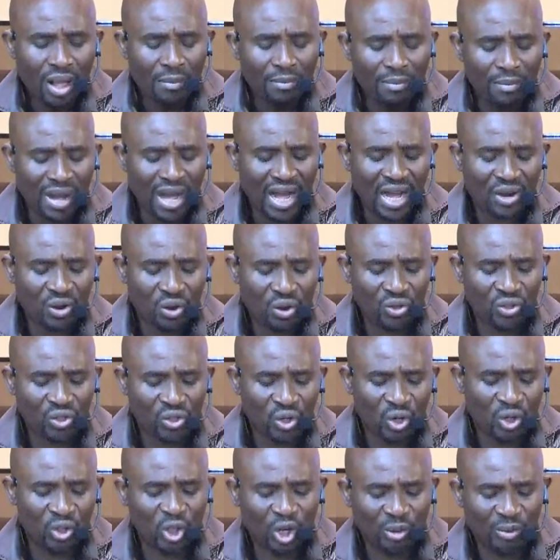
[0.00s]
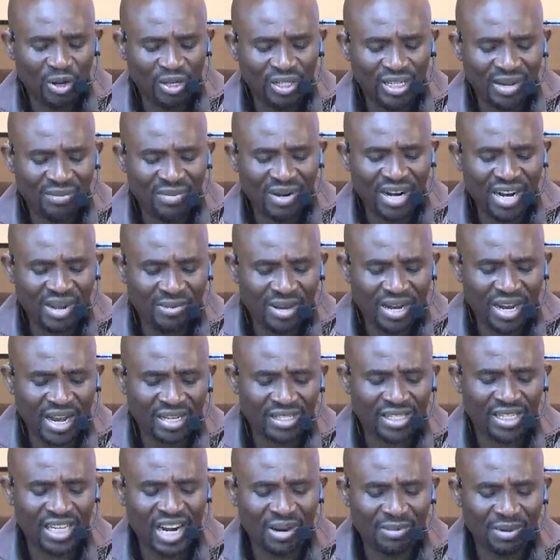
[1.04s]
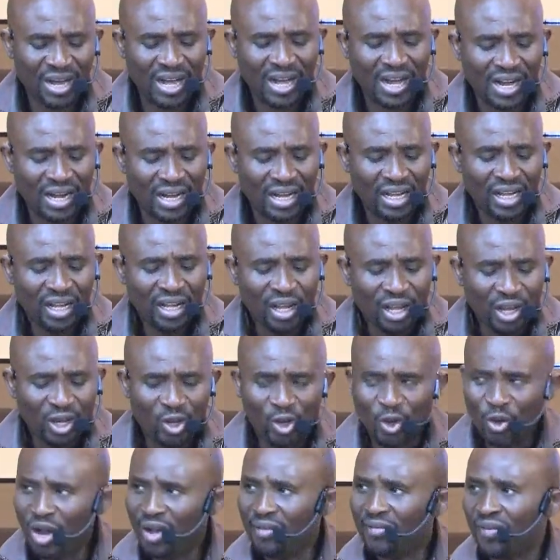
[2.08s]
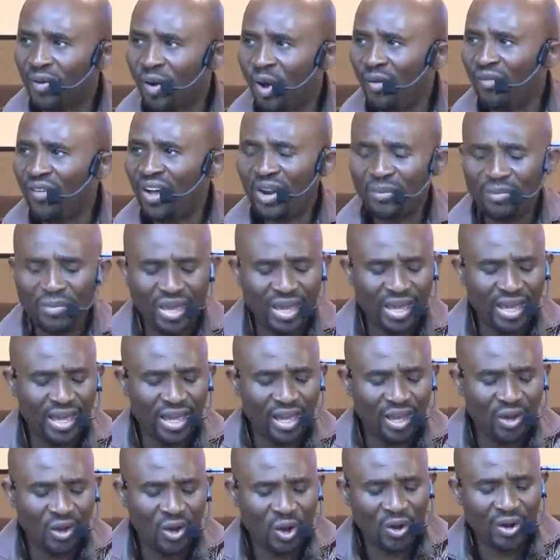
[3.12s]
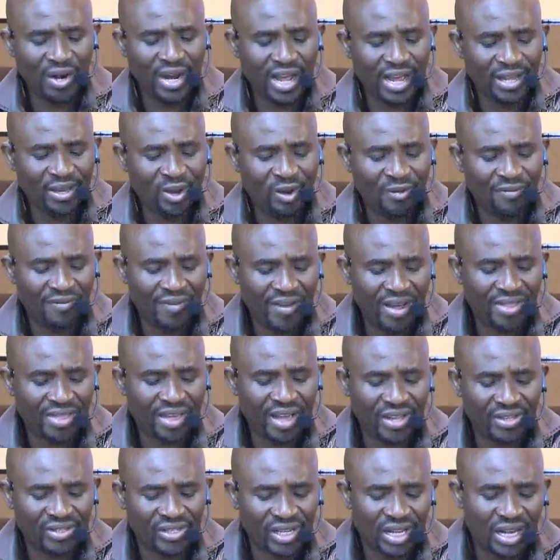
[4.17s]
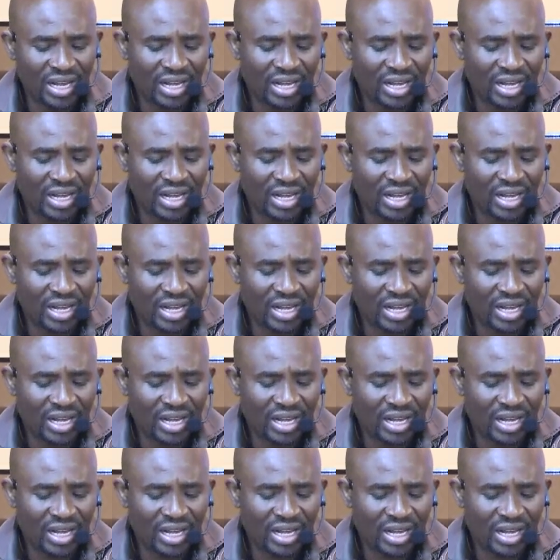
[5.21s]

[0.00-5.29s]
mako soto bo de brede beka saraba you have covered me under your feathers